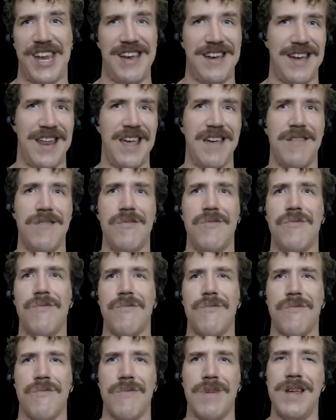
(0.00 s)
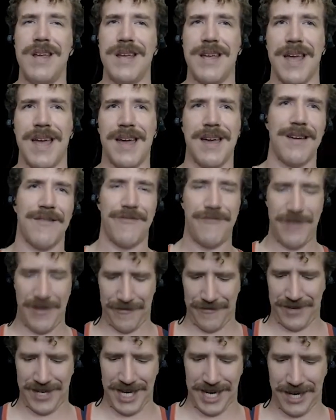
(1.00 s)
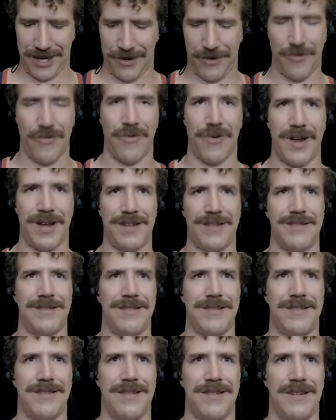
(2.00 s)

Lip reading: Now we have 15 coins.